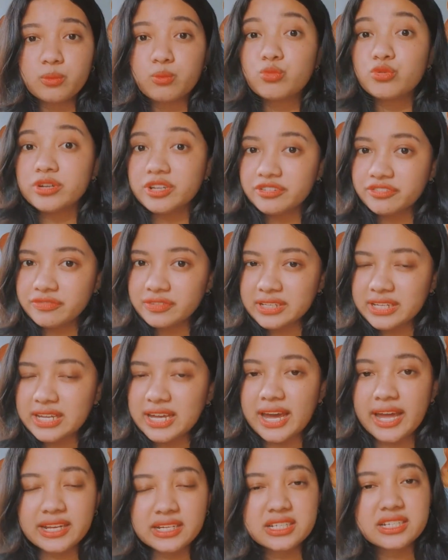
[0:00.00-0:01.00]
briefly
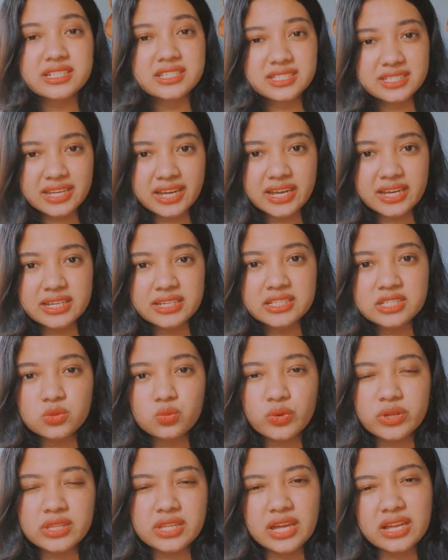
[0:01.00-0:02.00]
and concise
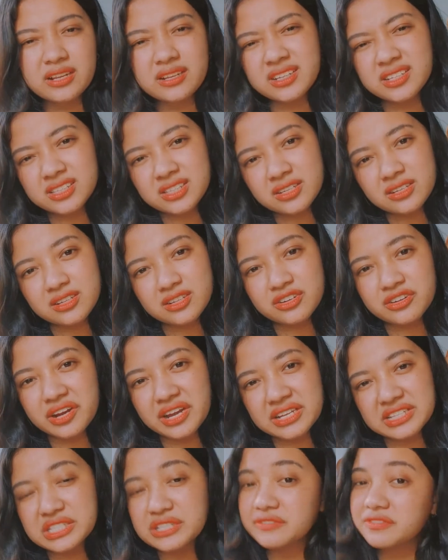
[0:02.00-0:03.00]
with a little
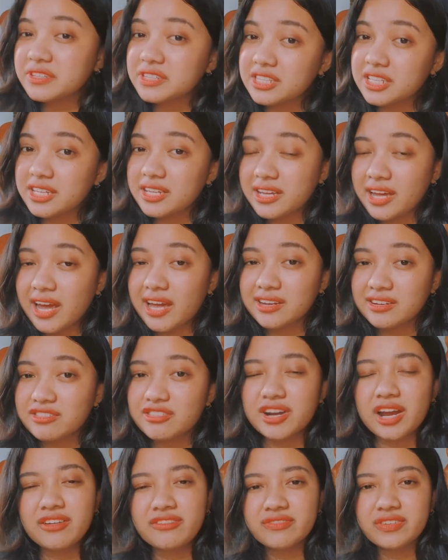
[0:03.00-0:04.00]
creativity and
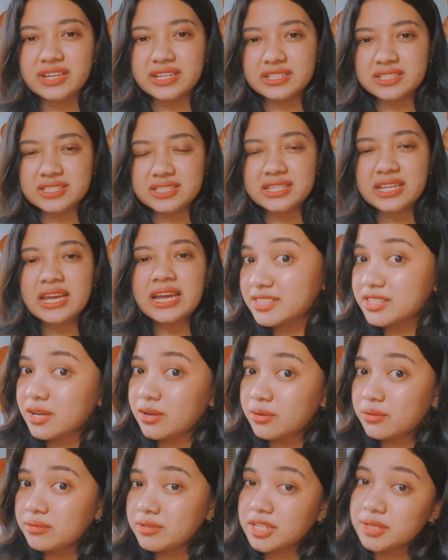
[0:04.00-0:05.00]
graphics.
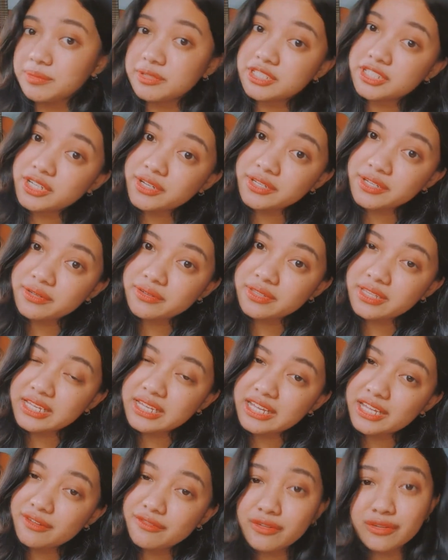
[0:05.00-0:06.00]
So let me show you
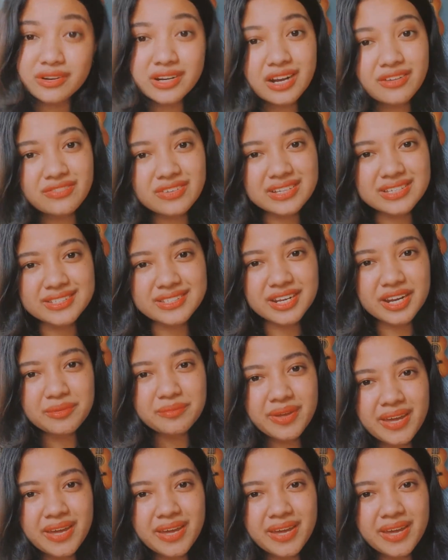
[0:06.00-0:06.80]
the infographics that I